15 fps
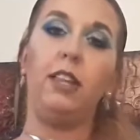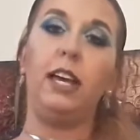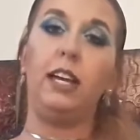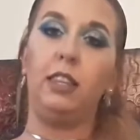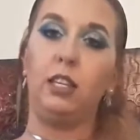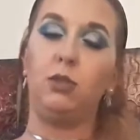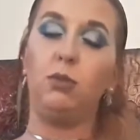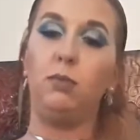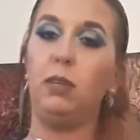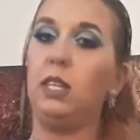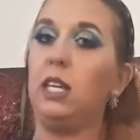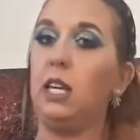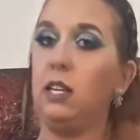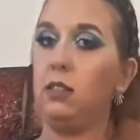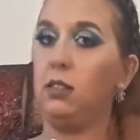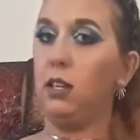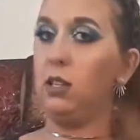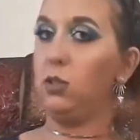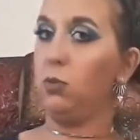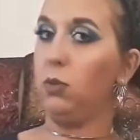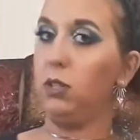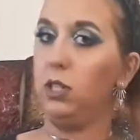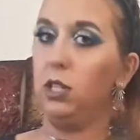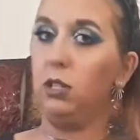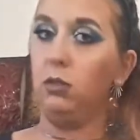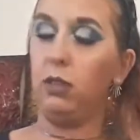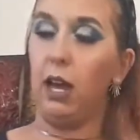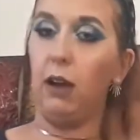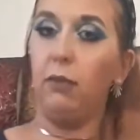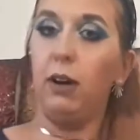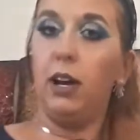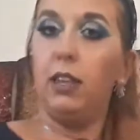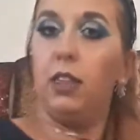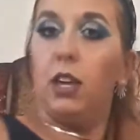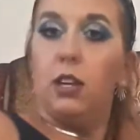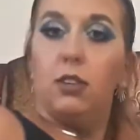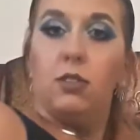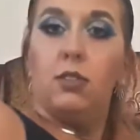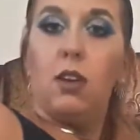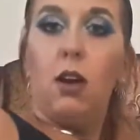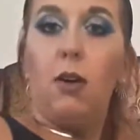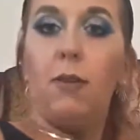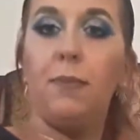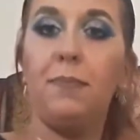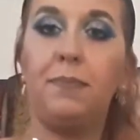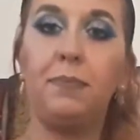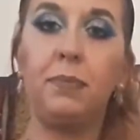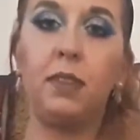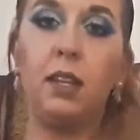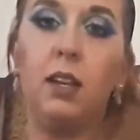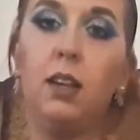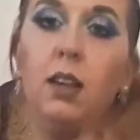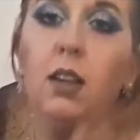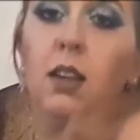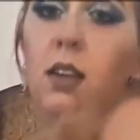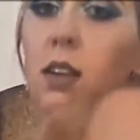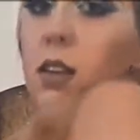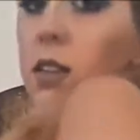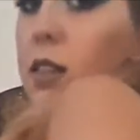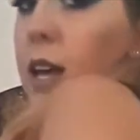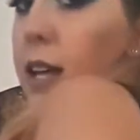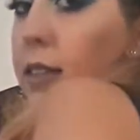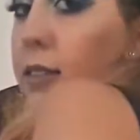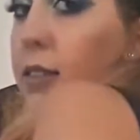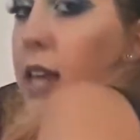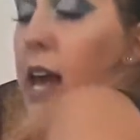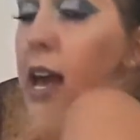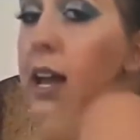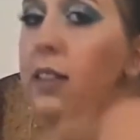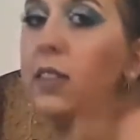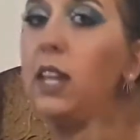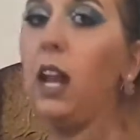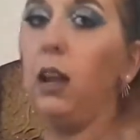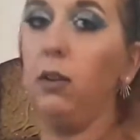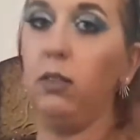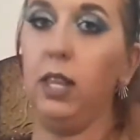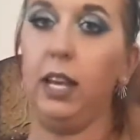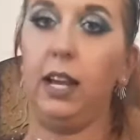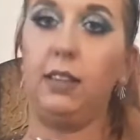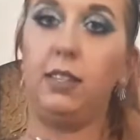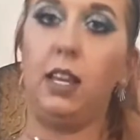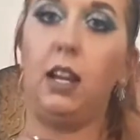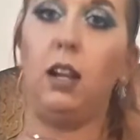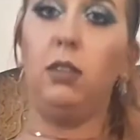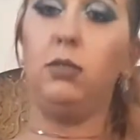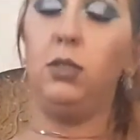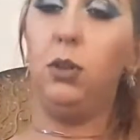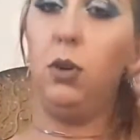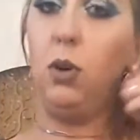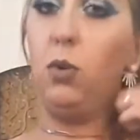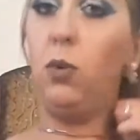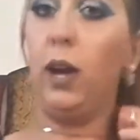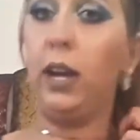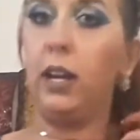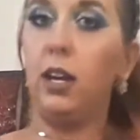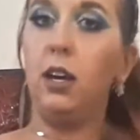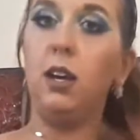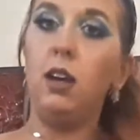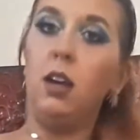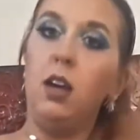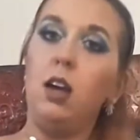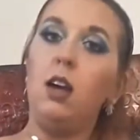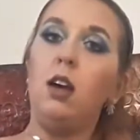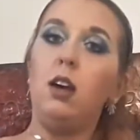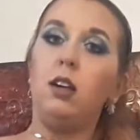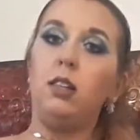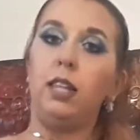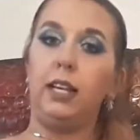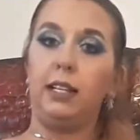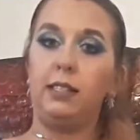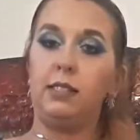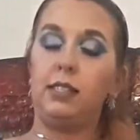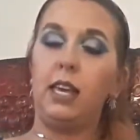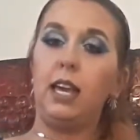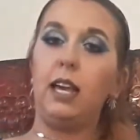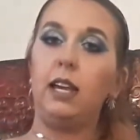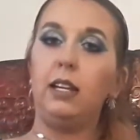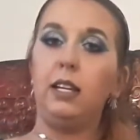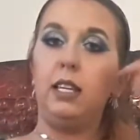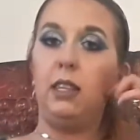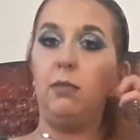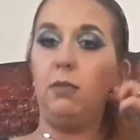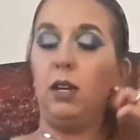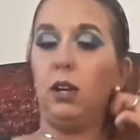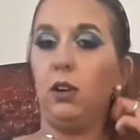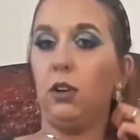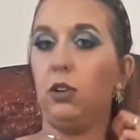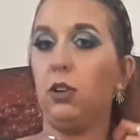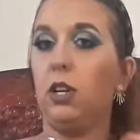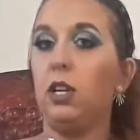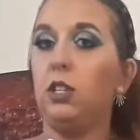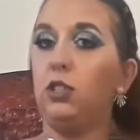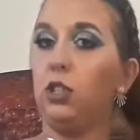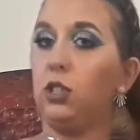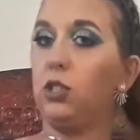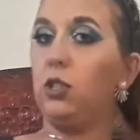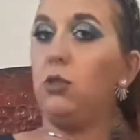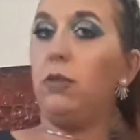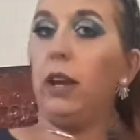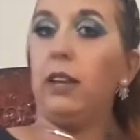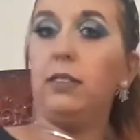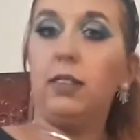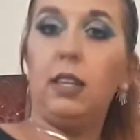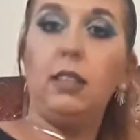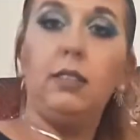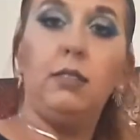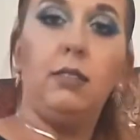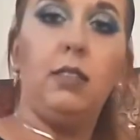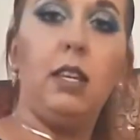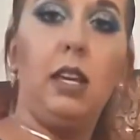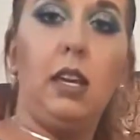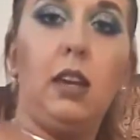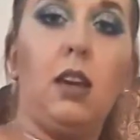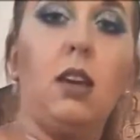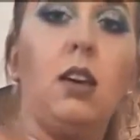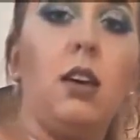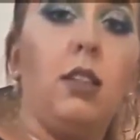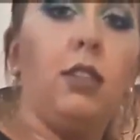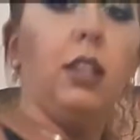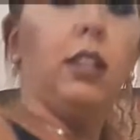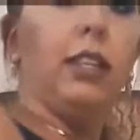like this would be the easiest one to do that with. So that's that. And then like I said, I'll do a quick like scan in the mirror just so you guys can see the